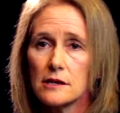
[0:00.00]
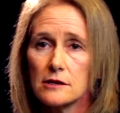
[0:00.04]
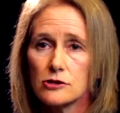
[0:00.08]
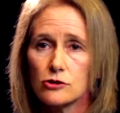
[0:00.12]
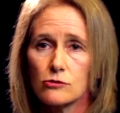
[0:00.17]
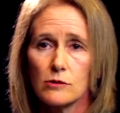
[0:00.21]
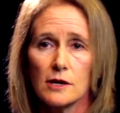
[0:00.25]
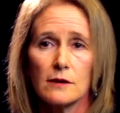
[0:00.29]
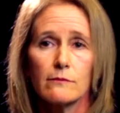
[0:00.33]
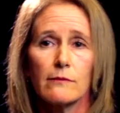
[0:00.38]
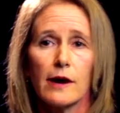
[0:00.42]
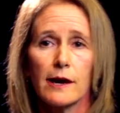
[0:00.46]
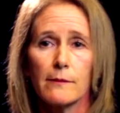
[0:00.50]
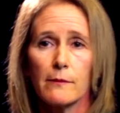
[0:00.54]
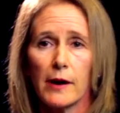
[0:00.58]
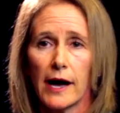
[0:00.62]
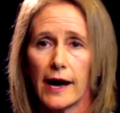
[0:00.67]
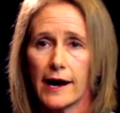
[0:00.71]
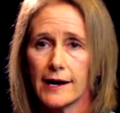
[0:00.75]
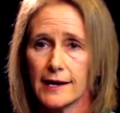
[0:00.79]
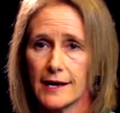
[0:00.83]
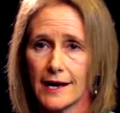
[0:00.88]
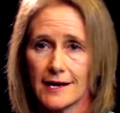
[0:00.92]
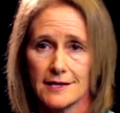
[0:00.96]
treat my
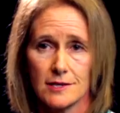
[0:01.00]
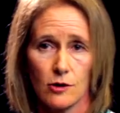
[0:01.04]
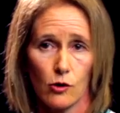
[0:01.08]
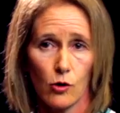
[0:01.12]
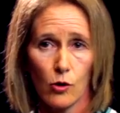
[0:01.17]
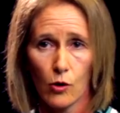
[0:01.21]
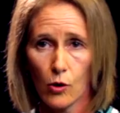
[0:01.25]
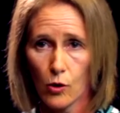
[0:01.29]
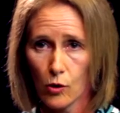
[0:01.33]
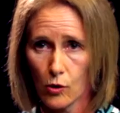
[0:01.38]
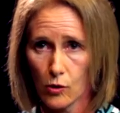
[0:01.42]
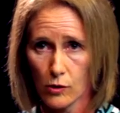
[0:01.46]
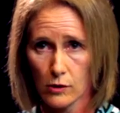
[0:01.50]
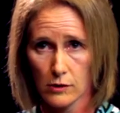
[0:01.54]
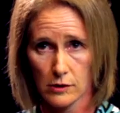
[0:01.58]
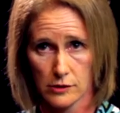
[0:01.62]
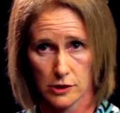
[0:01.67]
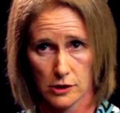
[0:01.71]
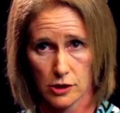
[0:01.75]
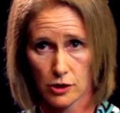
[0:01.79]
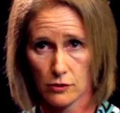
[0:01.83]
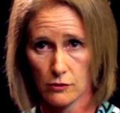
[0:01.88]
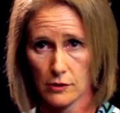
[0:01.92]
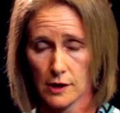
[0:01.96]
body as a whole
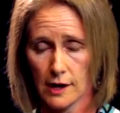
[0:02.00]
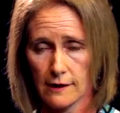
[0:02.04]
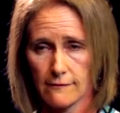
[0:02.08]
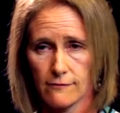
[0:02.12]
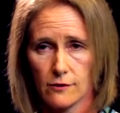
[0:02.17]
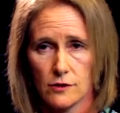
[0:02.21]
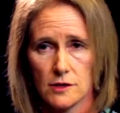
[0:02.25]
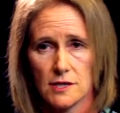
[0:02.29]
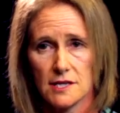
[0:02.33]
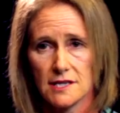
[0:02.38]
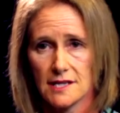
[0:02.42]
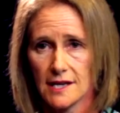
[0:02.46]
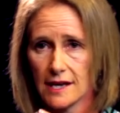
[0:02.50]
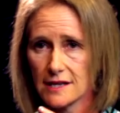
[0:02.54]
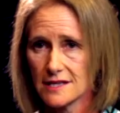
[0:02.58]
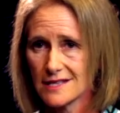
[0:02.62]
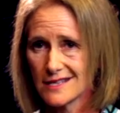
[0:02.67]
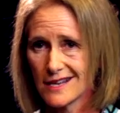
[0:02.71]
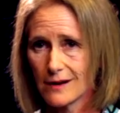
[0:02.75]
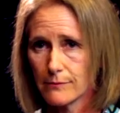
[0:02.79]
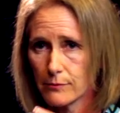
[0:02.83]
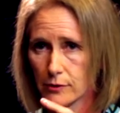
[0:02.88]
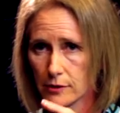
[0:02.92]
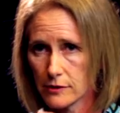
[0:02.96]
unit versus as
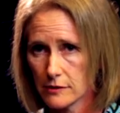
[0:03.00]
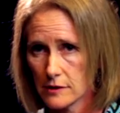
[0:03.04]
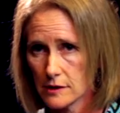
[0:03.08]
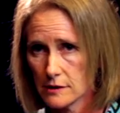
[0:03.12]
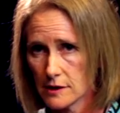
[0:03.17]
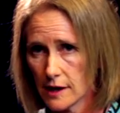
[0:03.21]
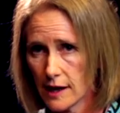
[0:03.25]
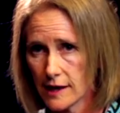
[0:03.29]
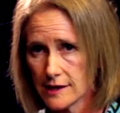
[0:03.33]
separate